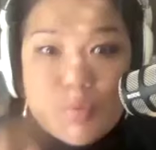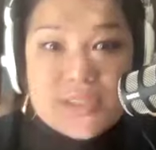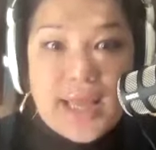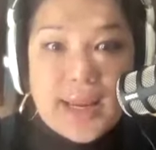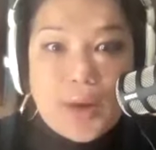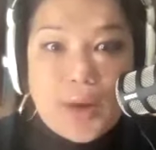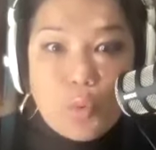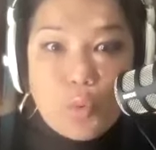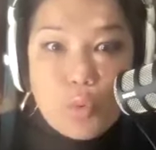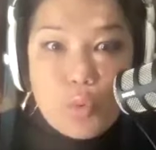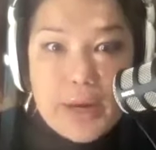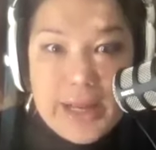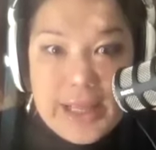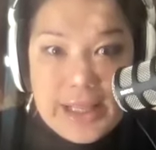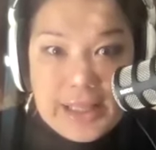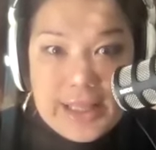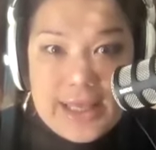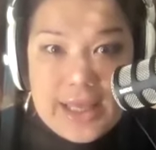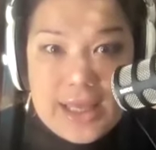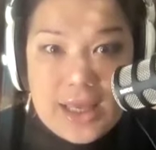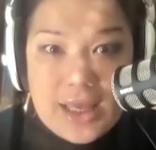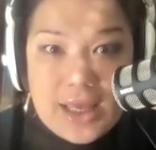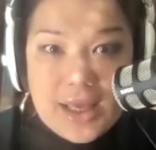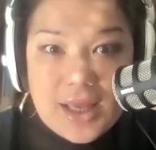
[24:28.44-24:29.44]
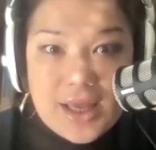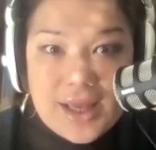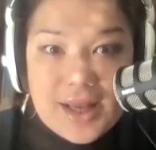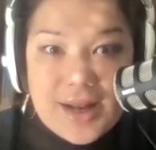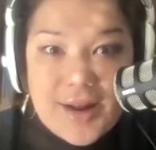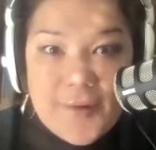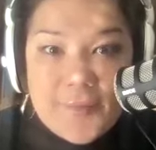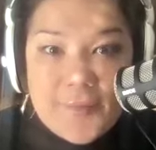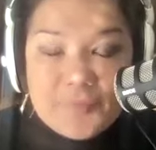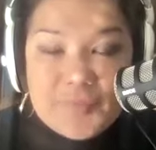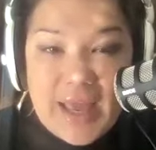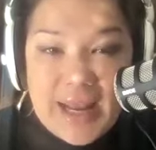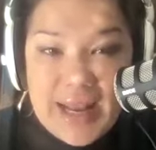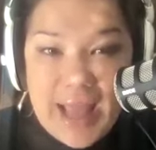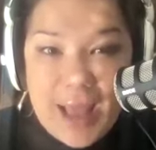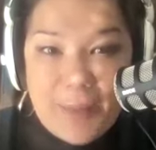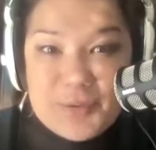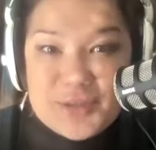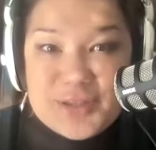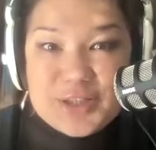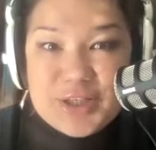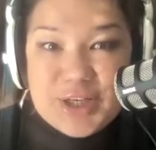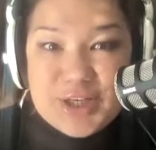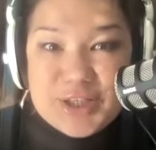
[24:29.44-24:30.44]
was like, Really? That
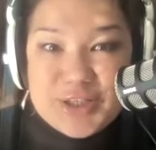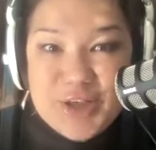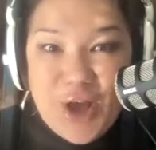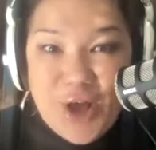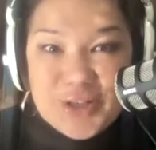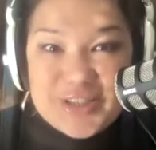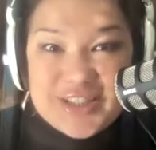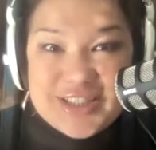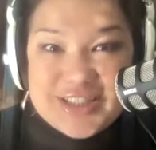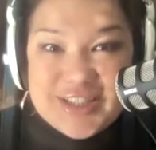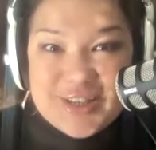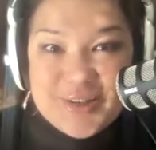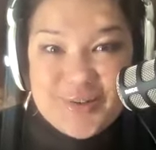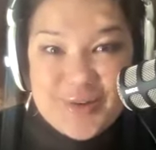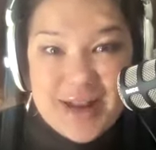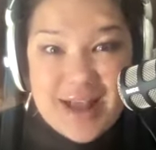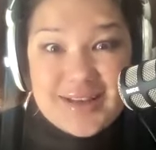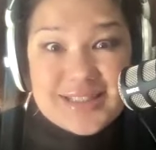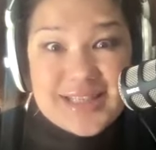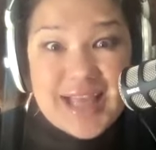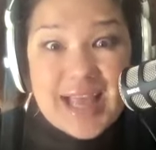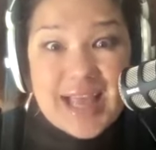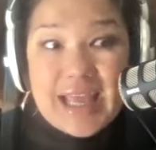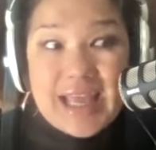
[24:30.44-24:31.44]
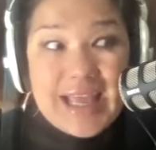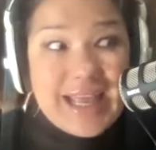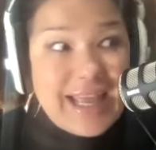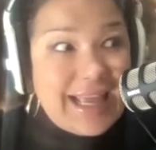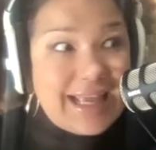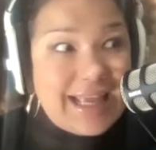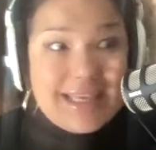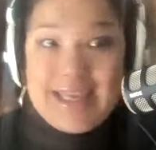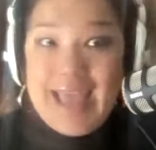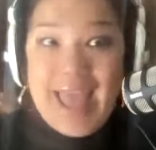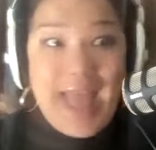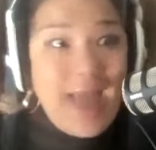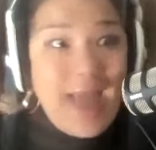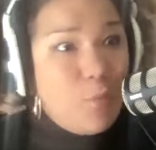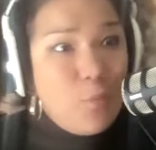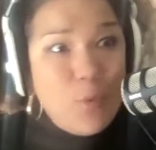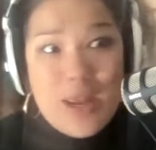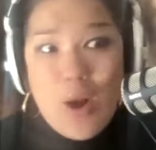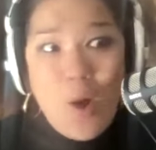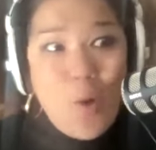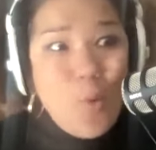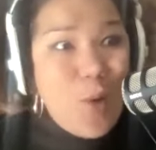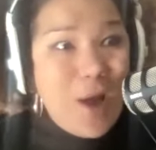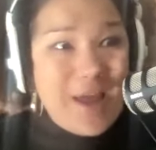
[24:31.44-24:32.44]
happens to adults too. And I was like, Yeah,
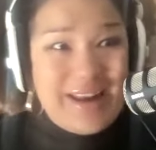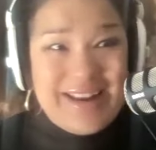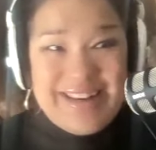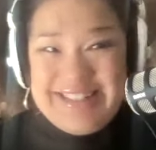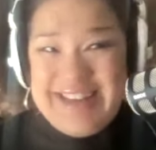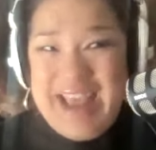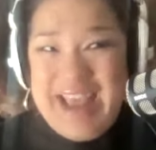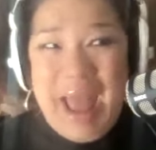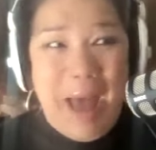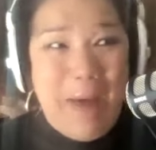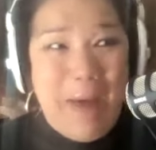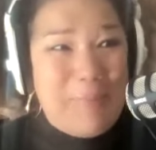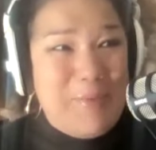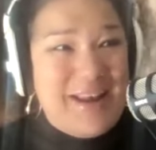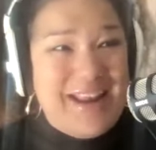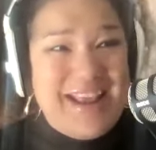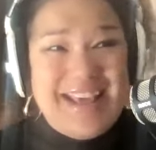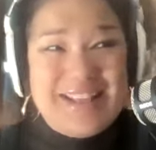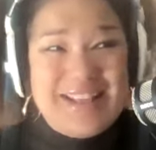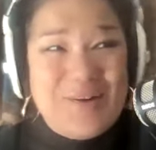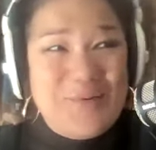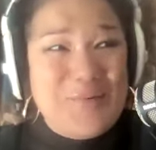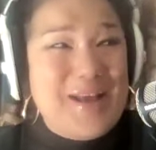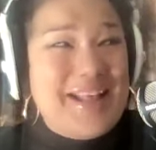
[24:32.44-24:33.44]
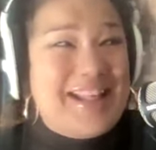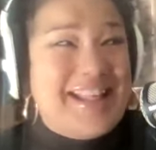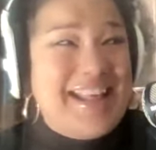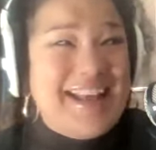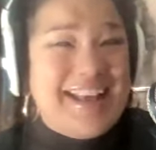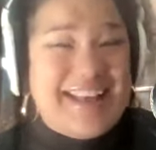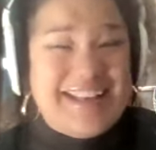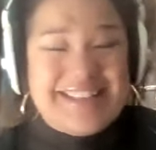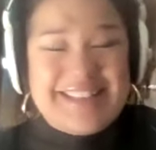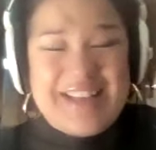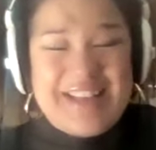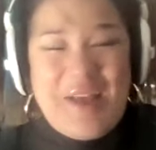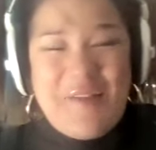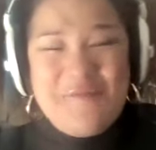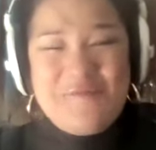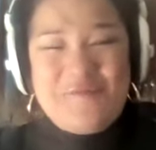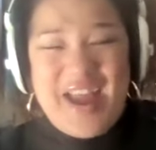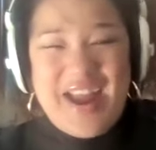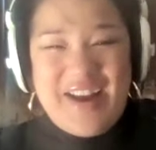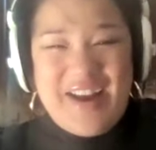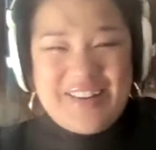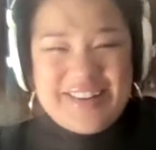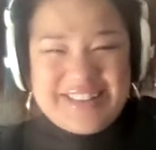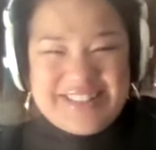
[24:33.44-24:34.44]
we don't want it to happen either. We think it's
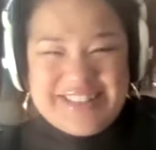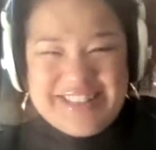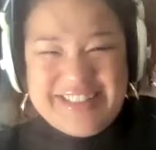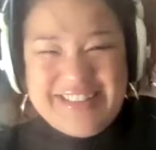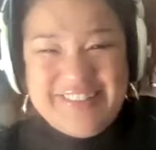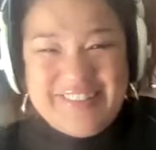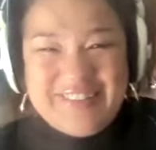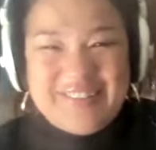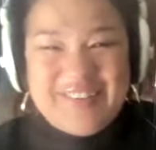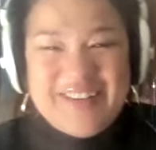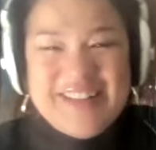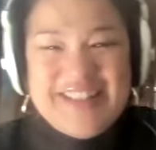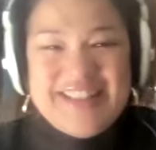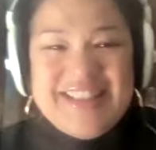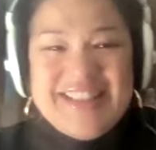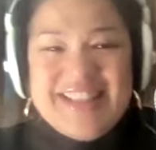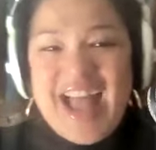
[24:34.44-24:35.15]
unfair too.